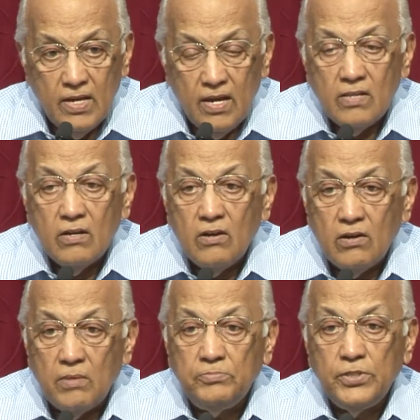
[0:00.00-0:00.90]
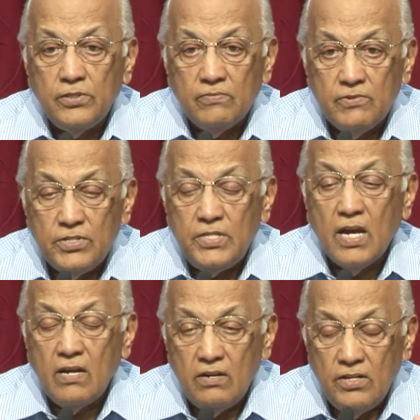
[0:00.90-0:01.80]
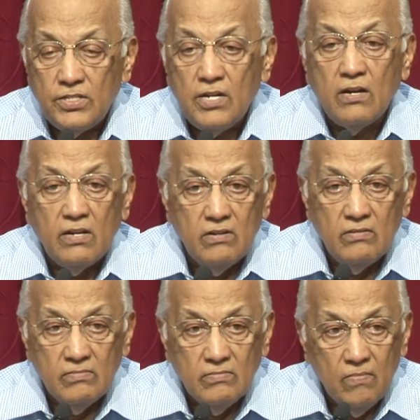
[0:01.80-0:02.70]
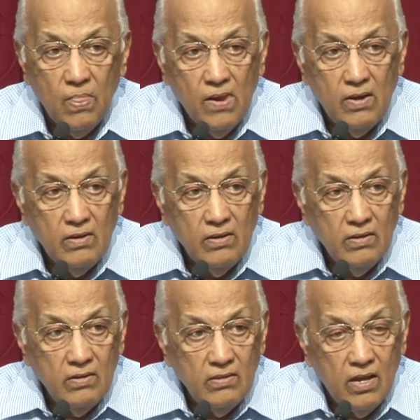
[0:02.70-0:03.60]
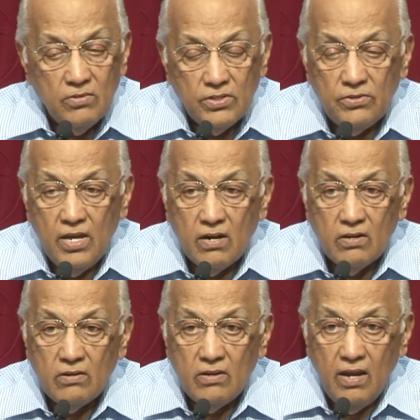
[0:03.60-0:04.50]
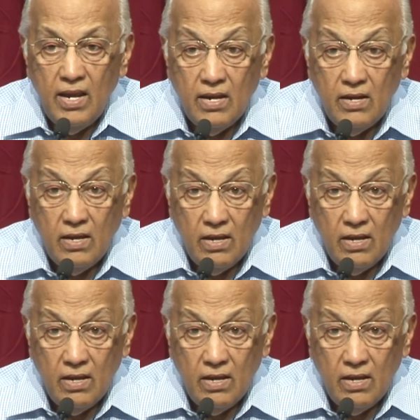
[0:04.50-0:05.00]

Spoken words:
and the corruption of Christianity started. That was 300 AD,